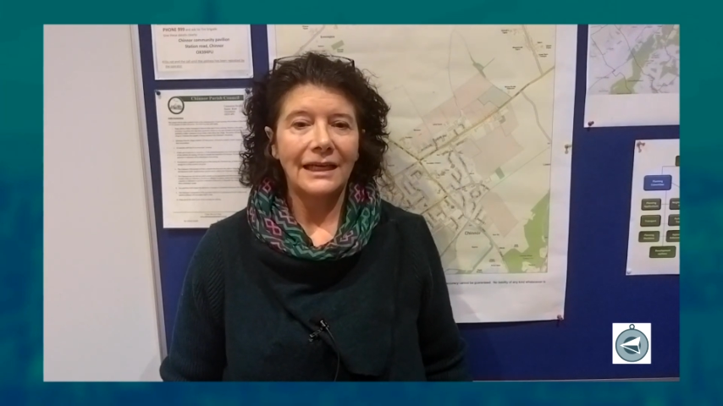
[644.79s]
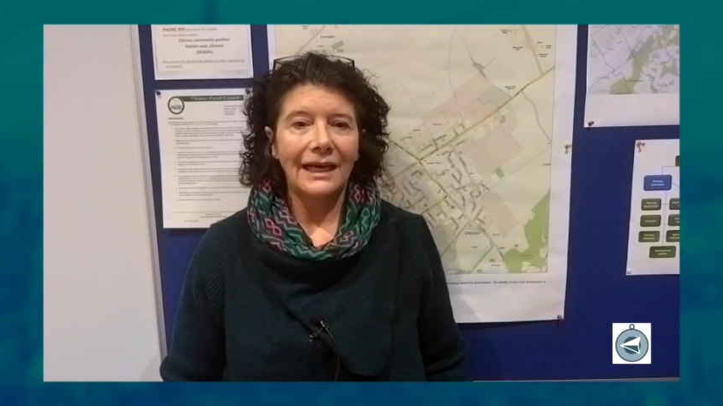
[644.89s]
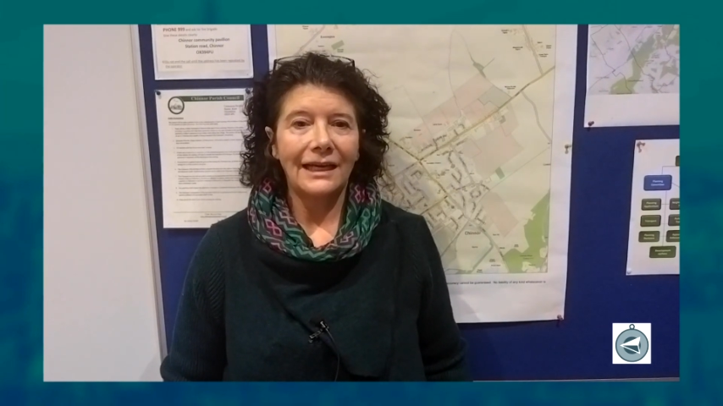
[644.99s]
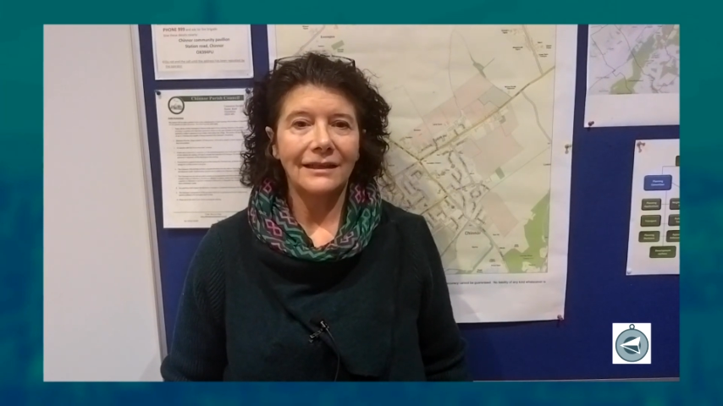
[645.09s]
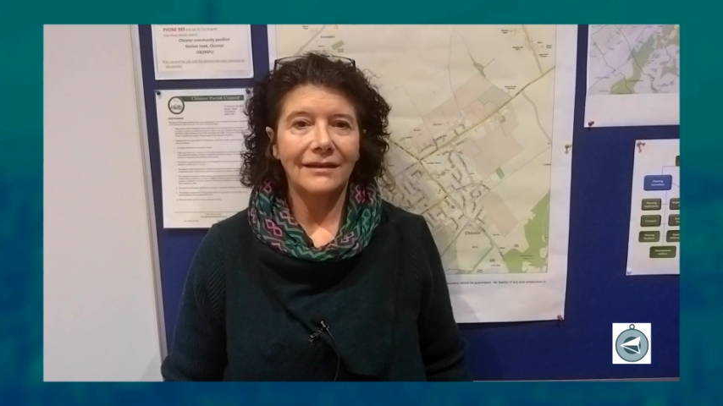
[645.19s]

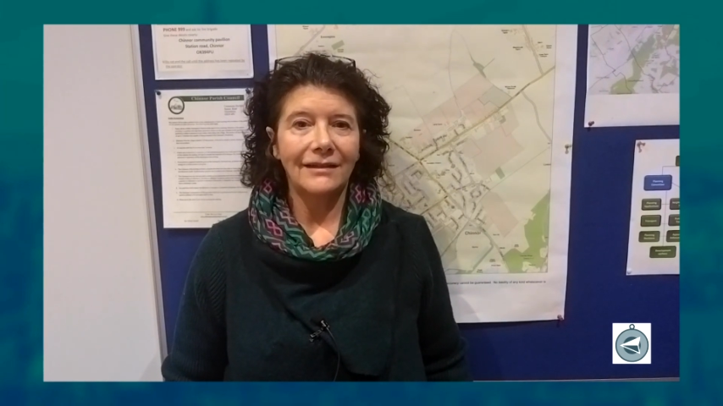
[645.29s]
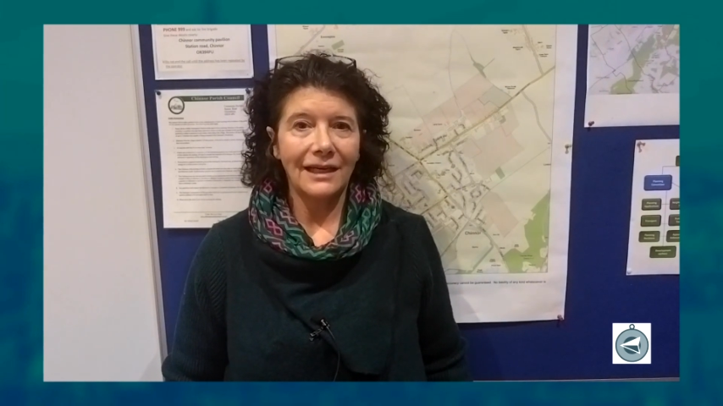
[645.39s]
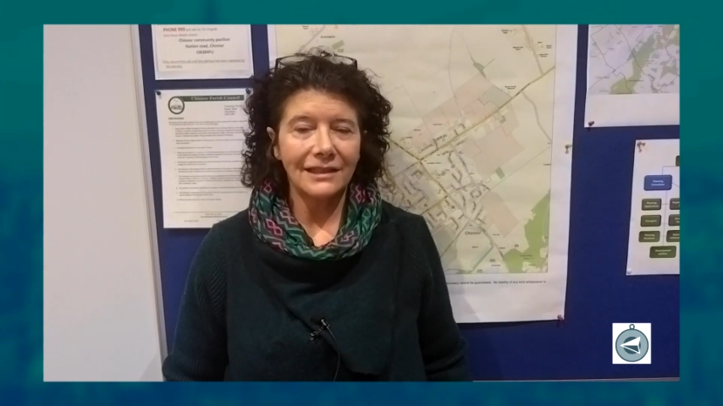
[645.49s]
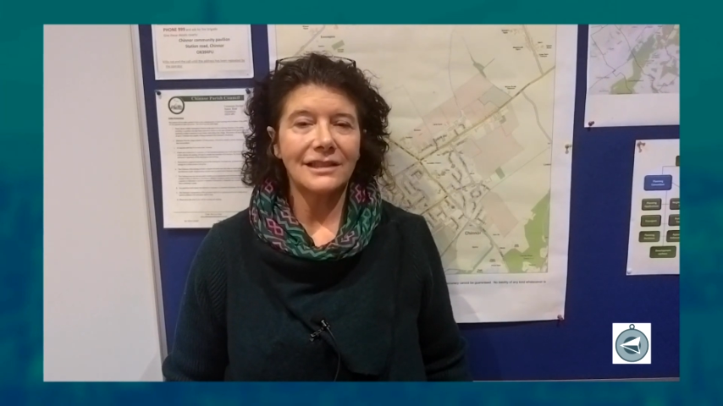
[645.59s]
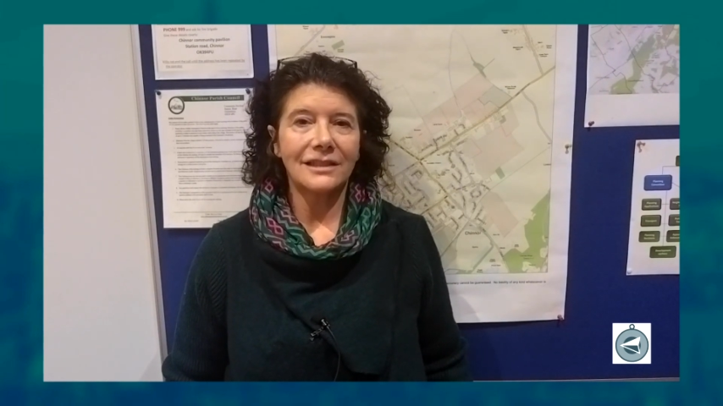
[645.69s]
And
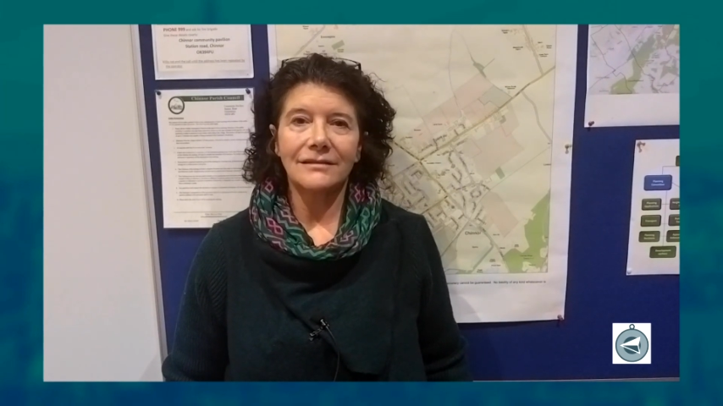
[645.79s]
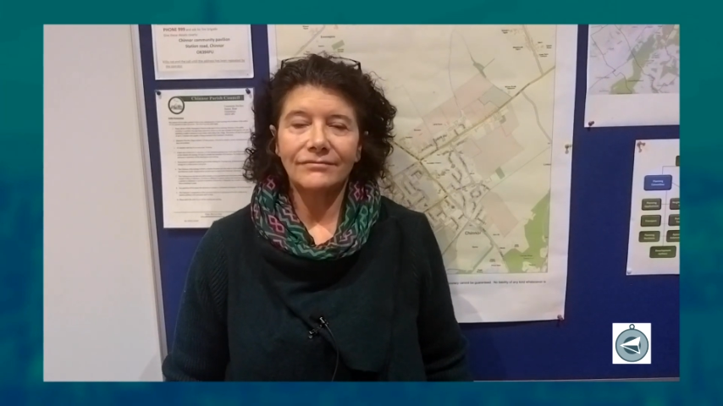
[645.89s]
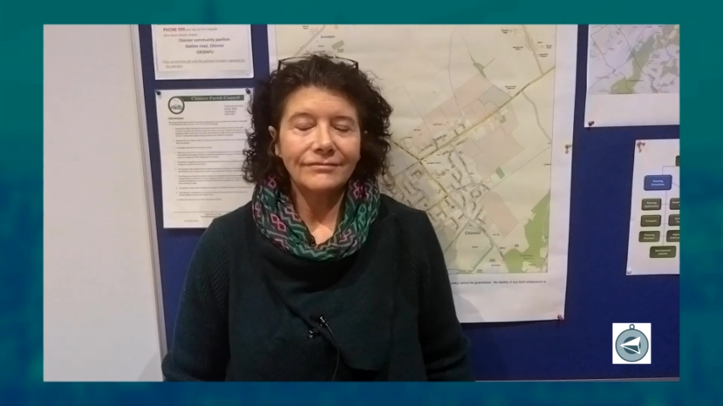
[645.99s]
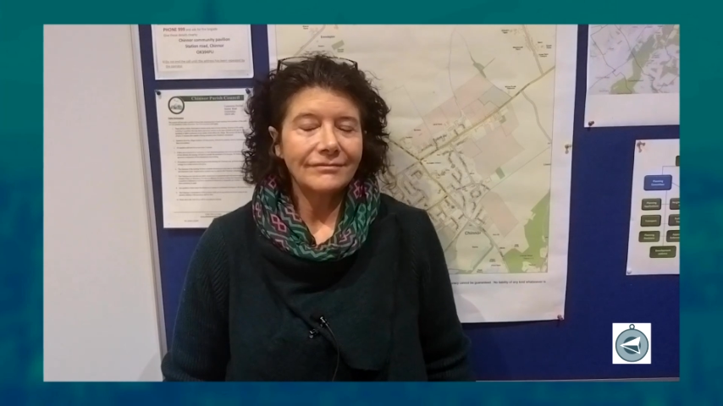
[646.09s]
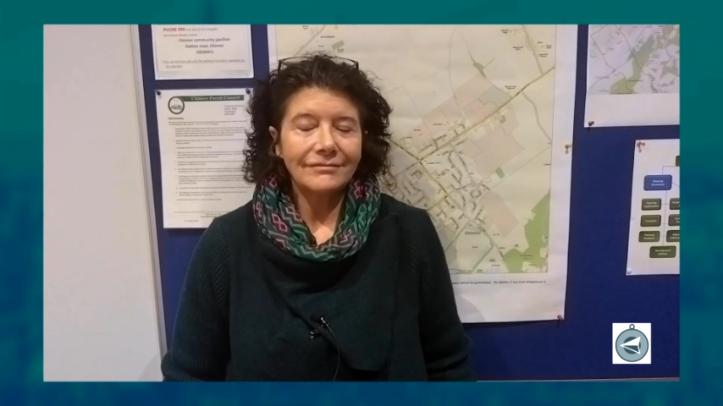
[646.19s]
that's
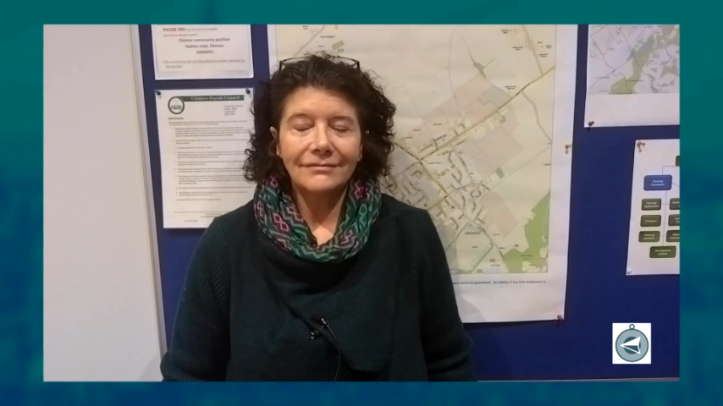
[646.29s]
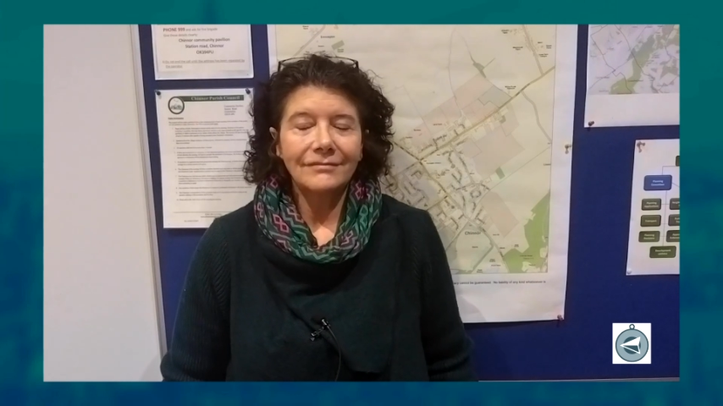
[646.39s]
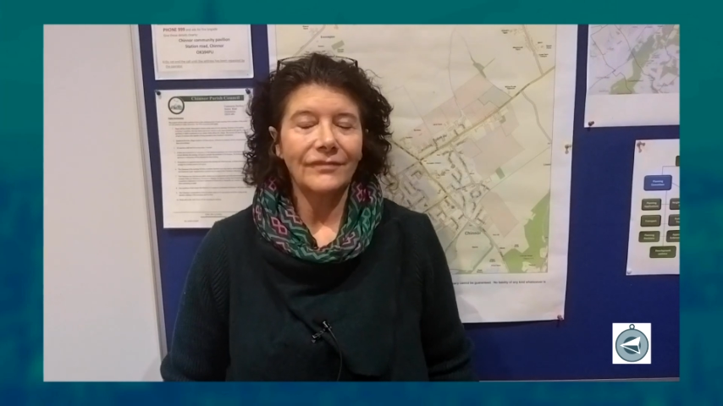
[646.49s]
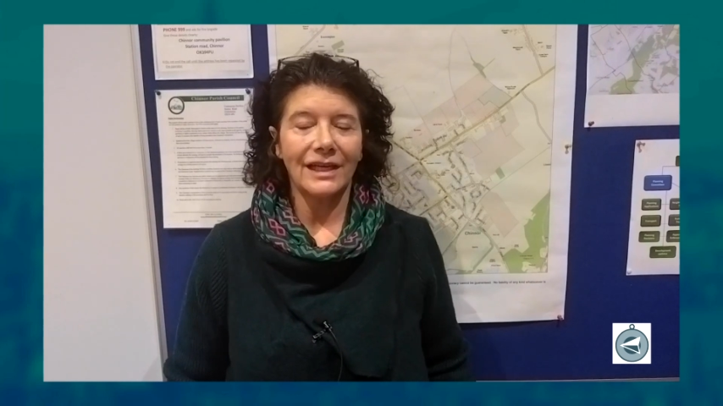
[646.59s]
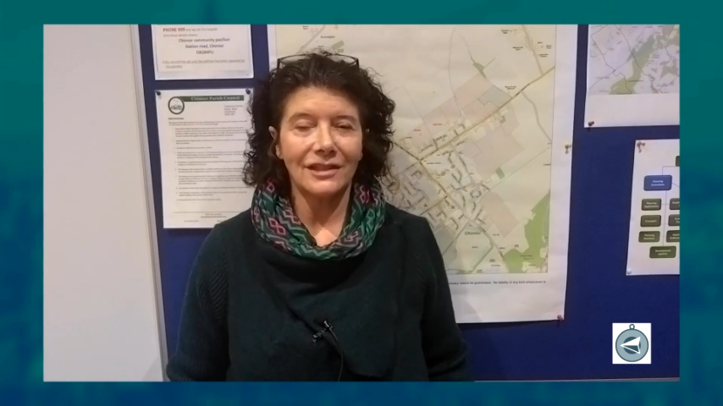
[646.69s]

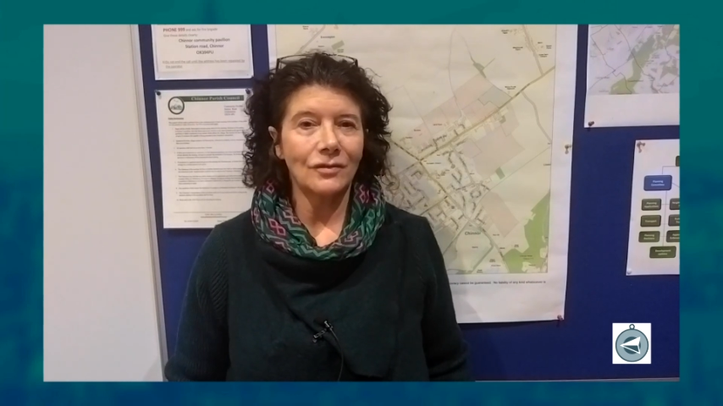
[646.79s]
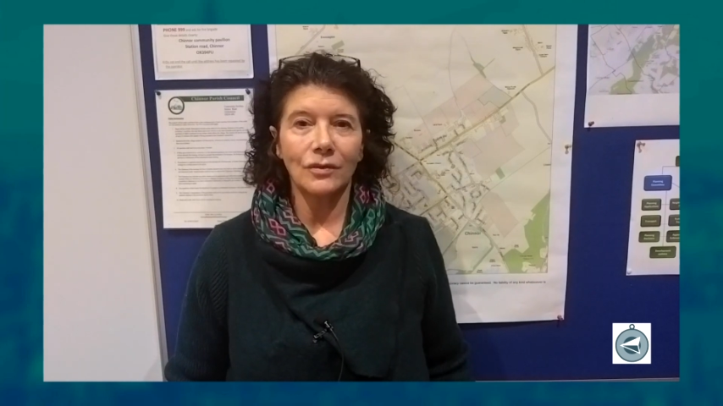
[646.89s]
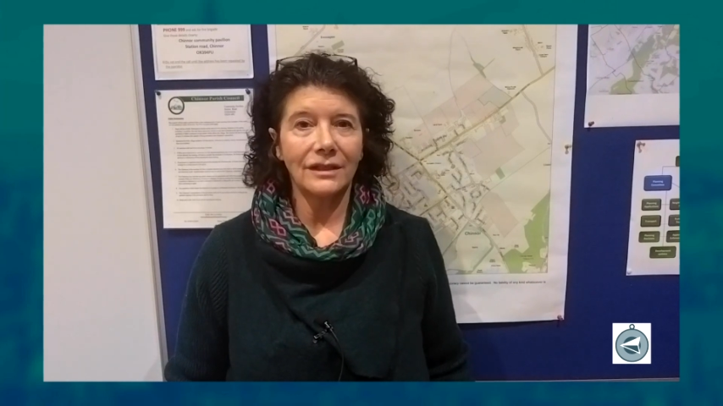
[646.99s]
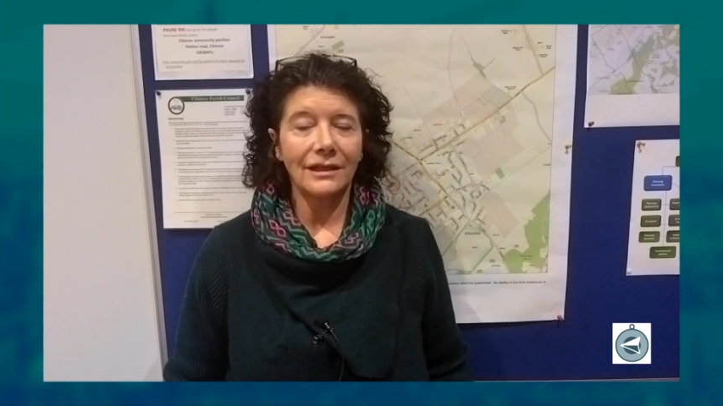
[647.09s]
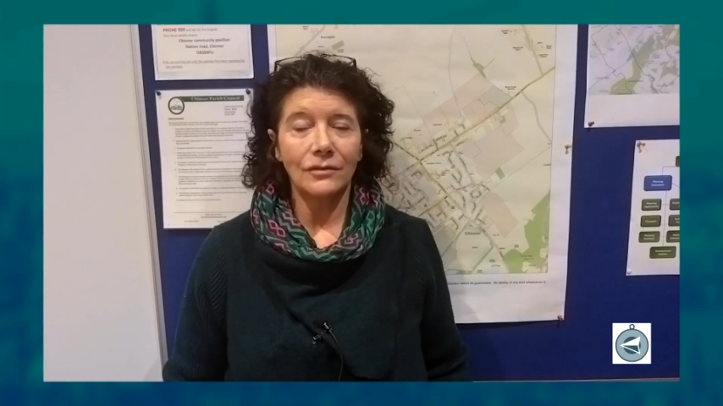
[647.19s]

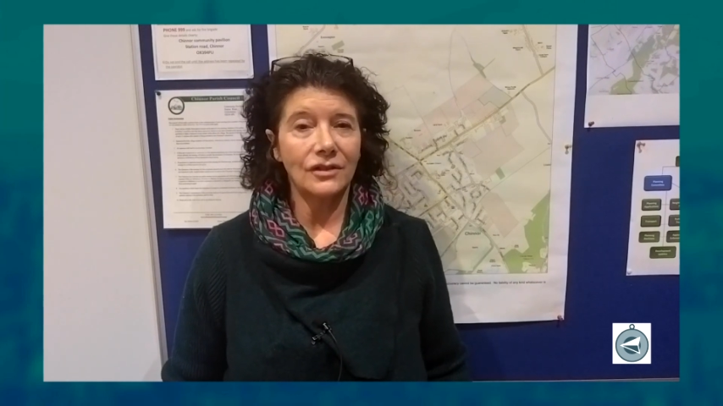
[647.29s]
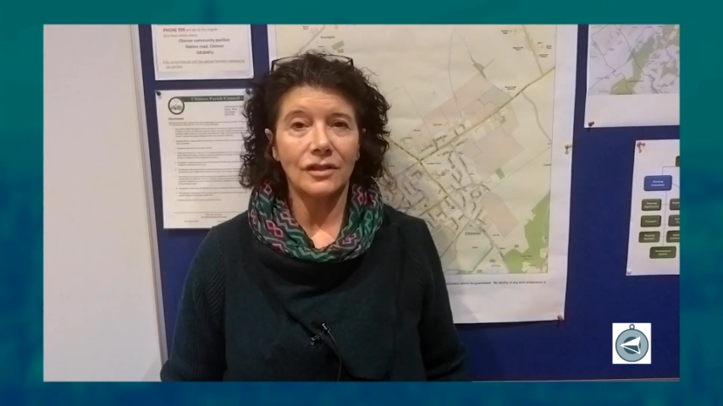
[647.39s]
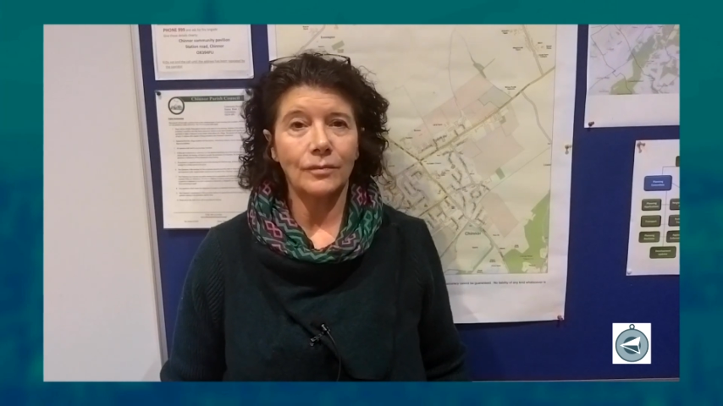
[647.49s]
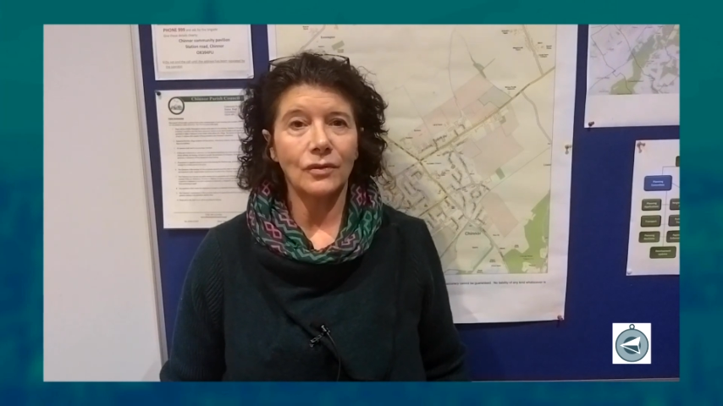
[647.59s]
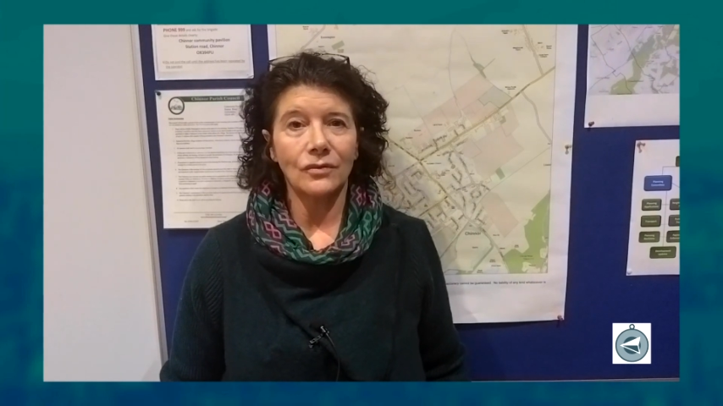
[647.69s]
what I would
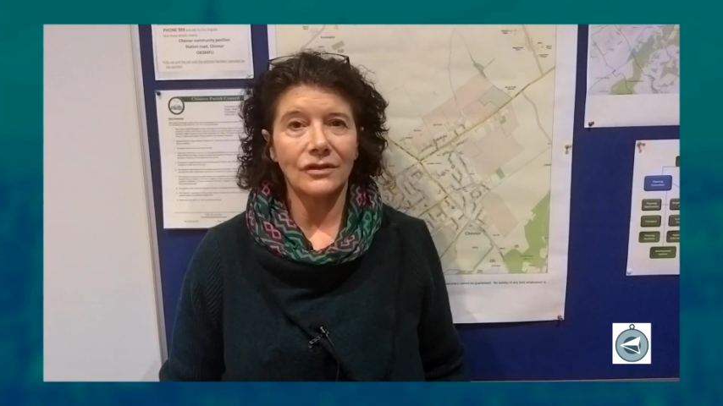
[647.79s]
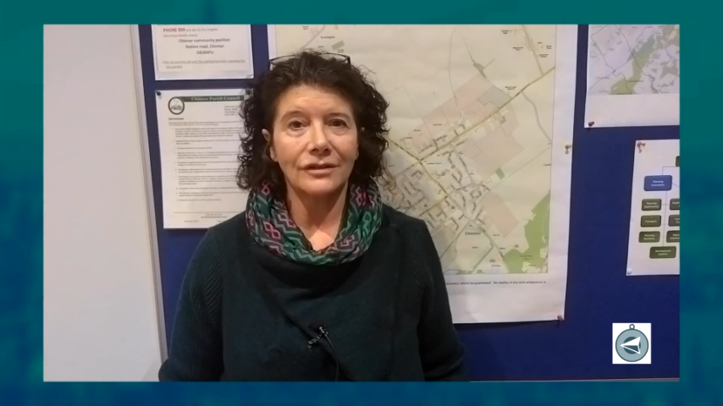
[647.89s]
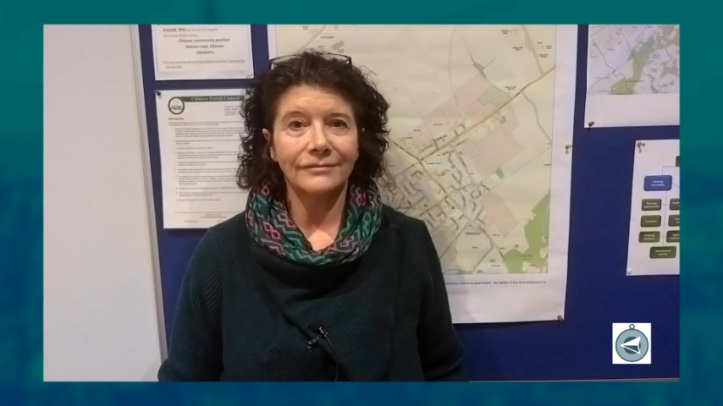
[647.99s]
support.